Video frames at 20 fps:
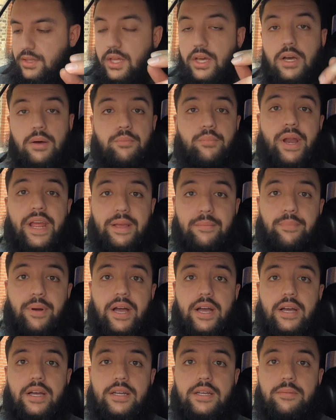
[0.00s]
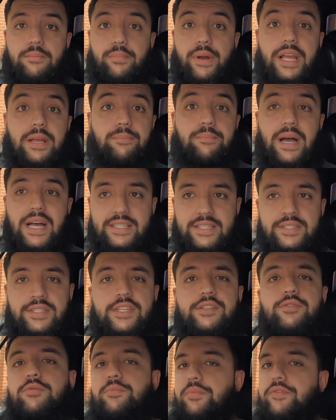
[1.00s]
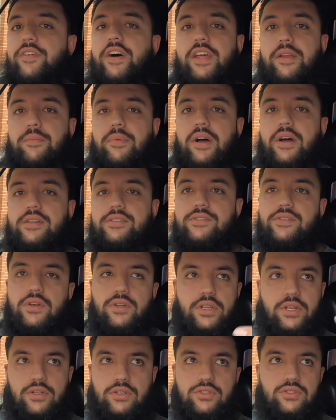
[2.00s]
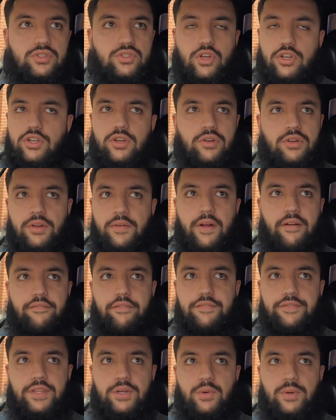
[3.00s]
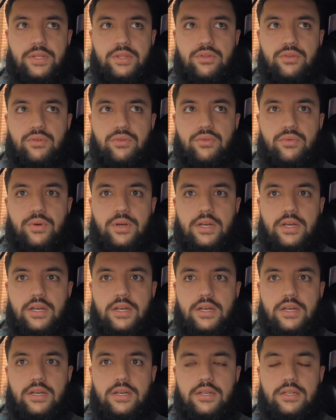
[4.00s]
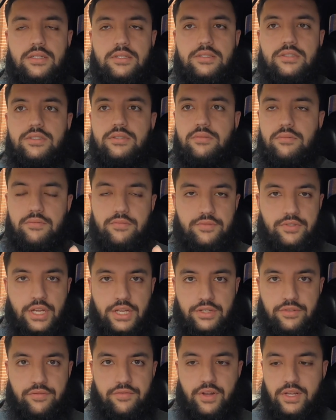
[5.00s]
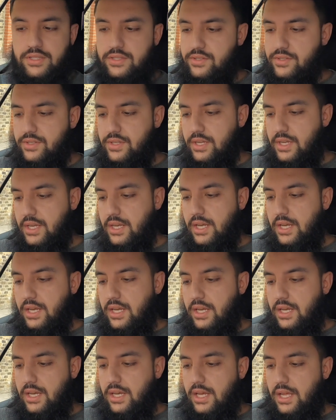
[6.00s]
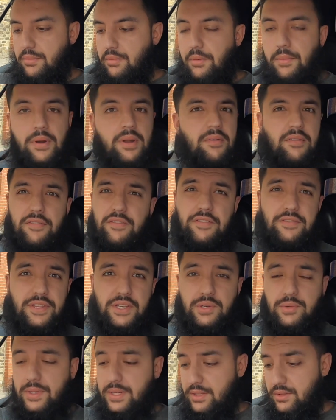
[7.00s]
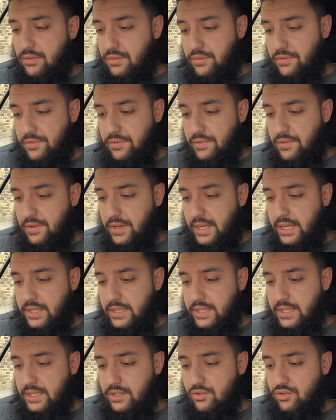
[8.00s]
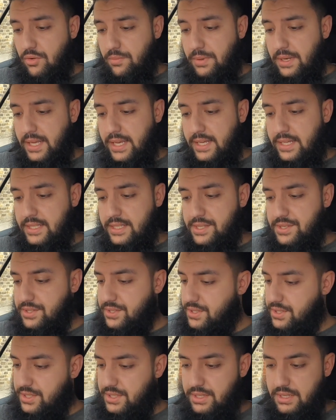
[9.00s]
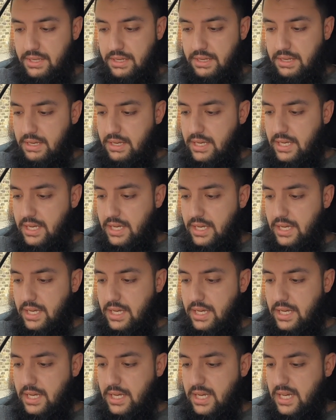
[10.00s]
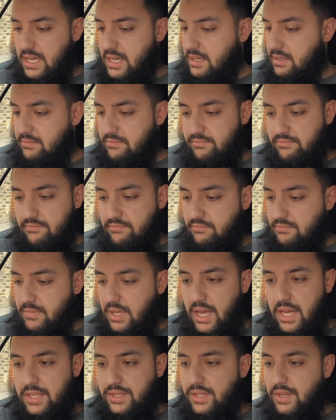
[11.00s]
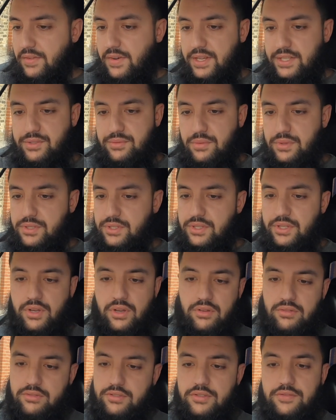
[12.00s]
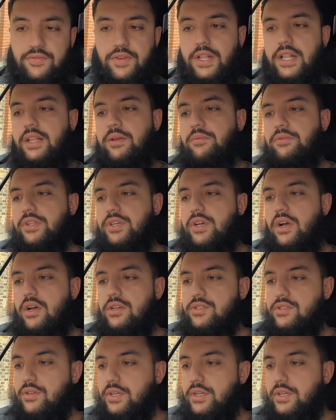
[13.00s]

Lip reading: The brake pad and disc were provided by us, so they charged only around 50 quid to change the fronts, and probably another 50 quid to fit in the drop links, and the rest was, you know, just fiddling with the car.